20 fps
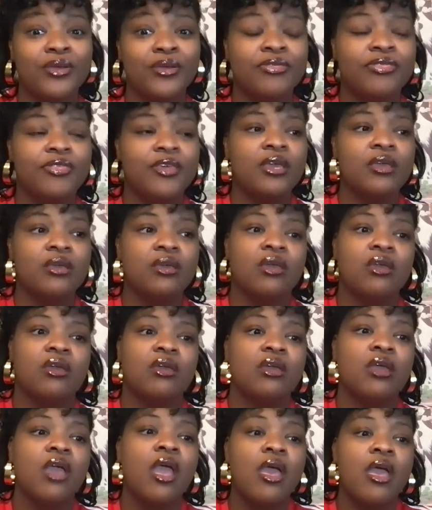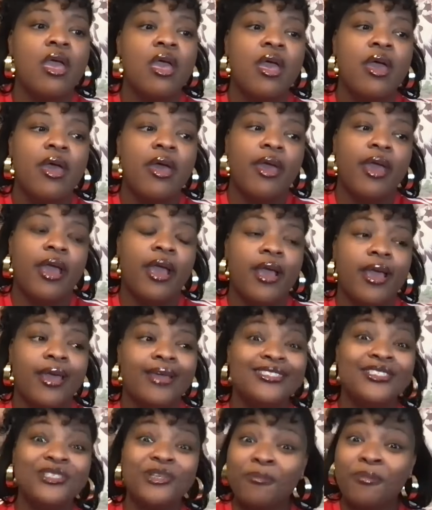you're thinking
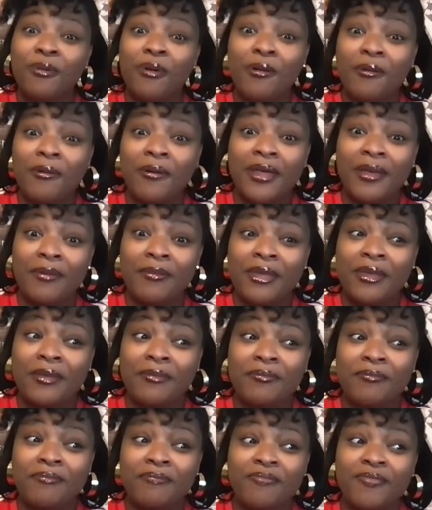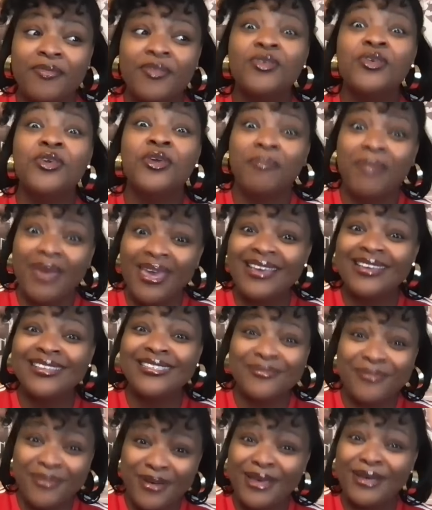and your programming, you may as
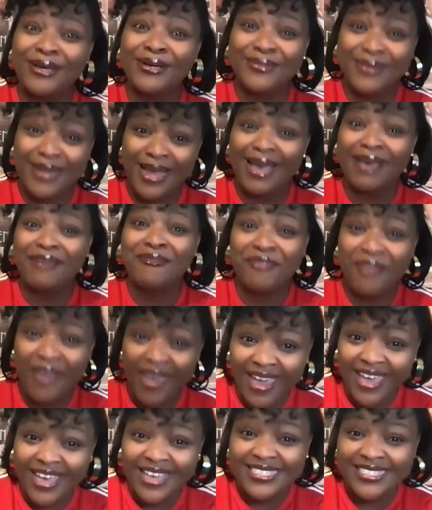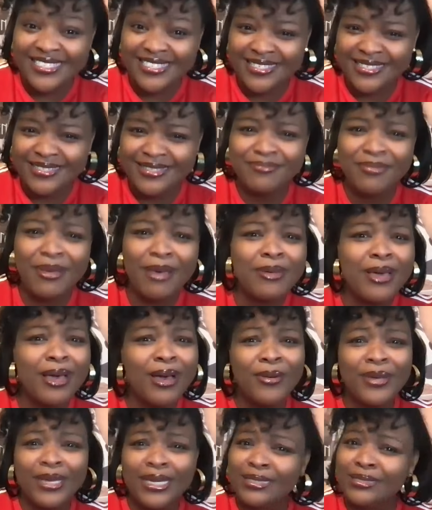well not fast. Baby,
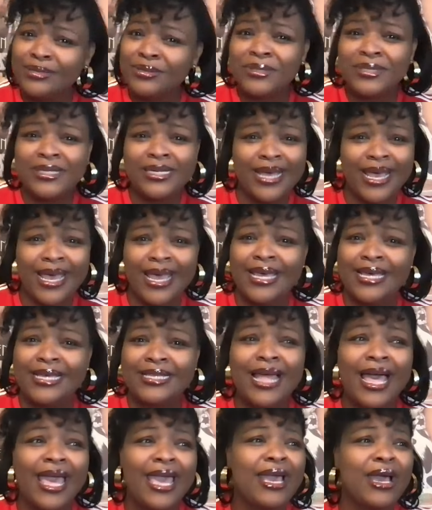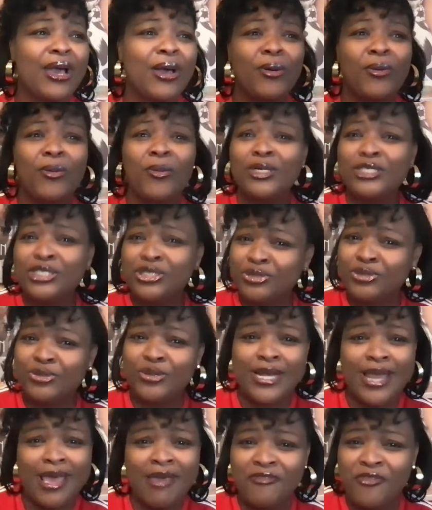go eat during the day. Like, what you
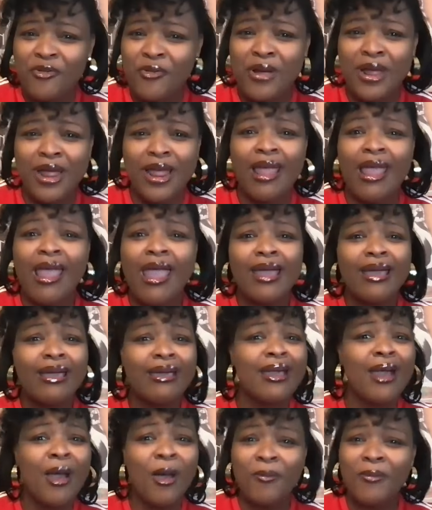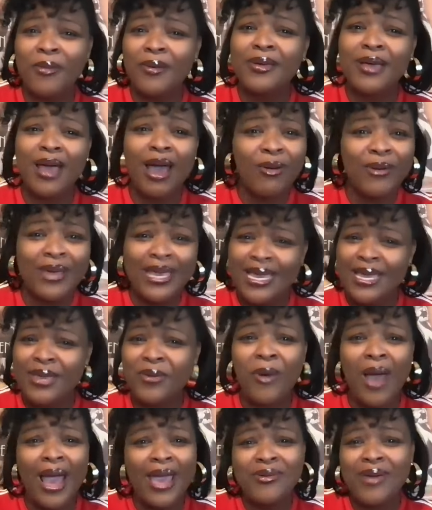doing that for? Go eat.
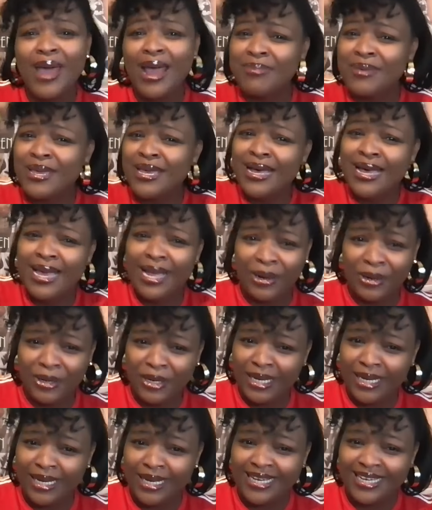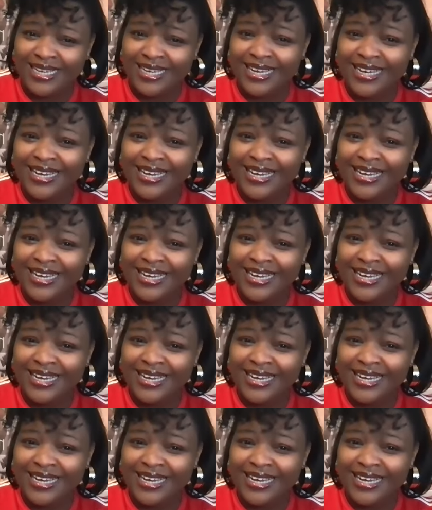Why you got to be hungry?